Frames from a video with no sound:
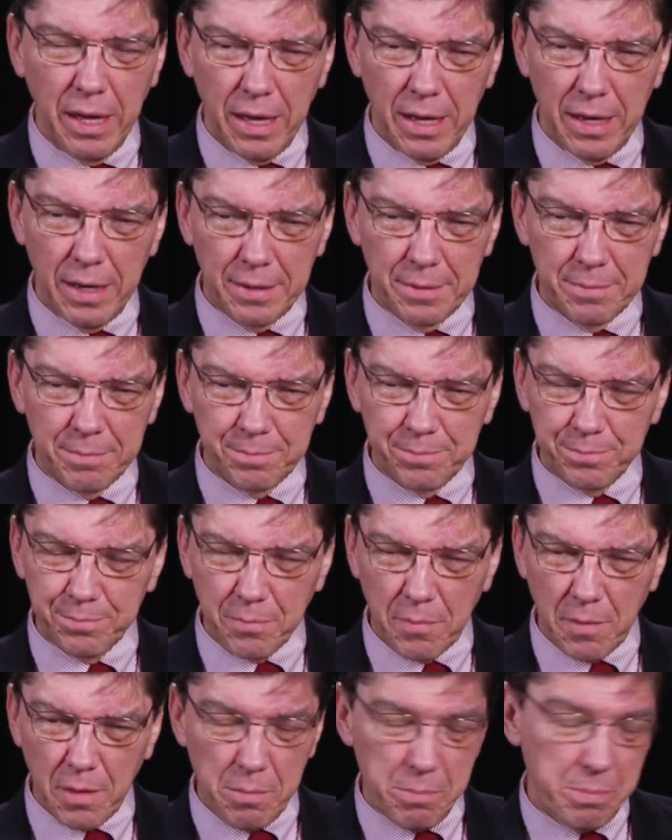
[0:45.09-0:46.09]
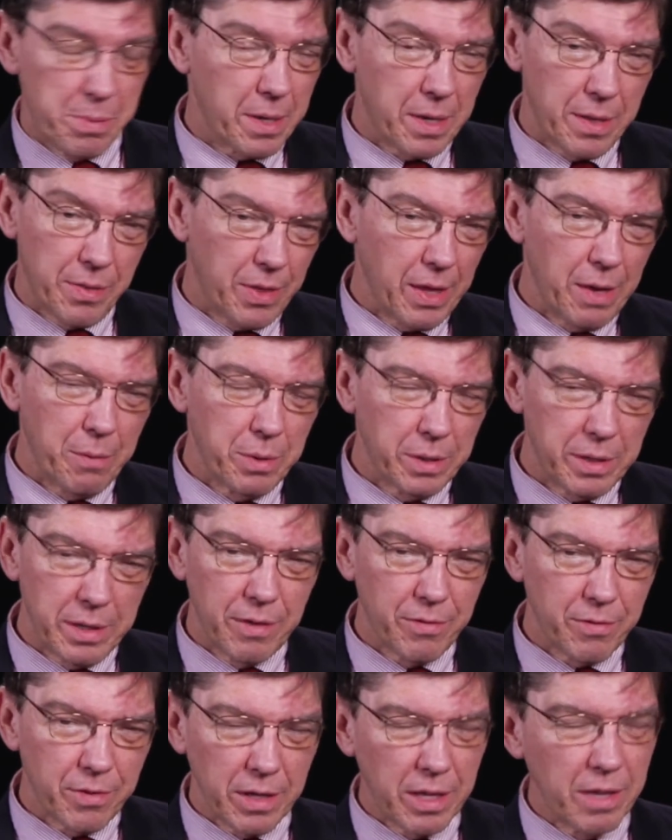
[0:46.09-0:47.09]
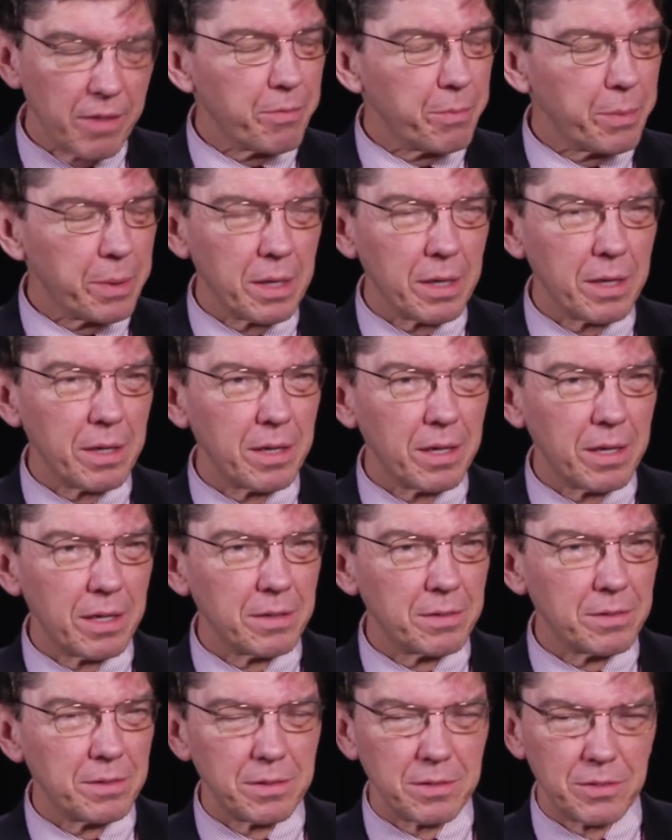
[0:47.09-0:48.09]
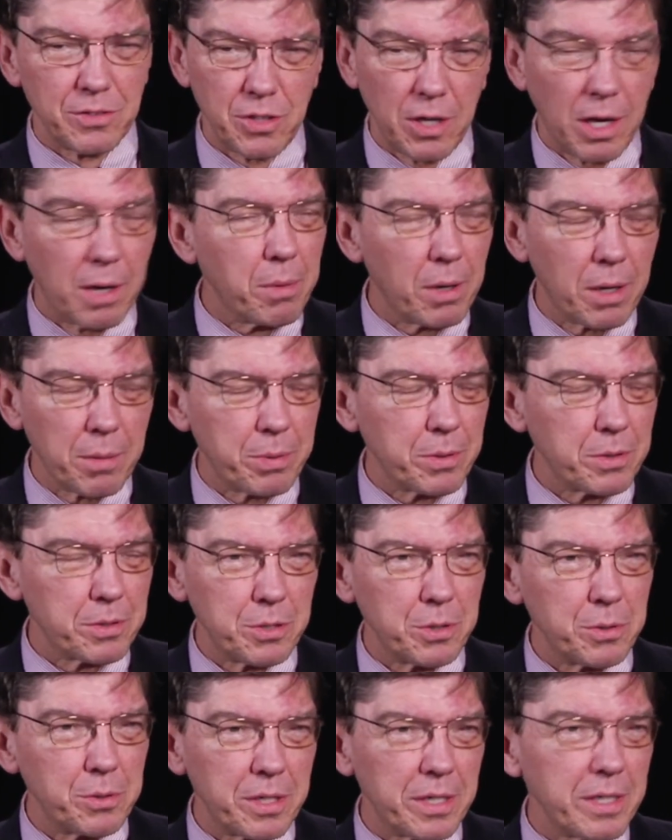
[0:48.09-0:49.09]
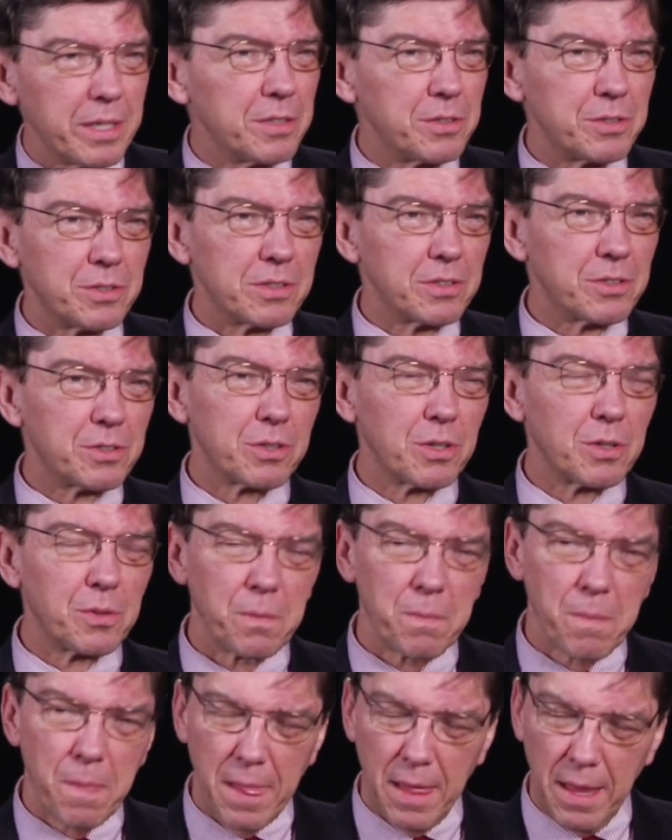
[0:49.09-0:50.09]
But they would never give me job opportunities, and so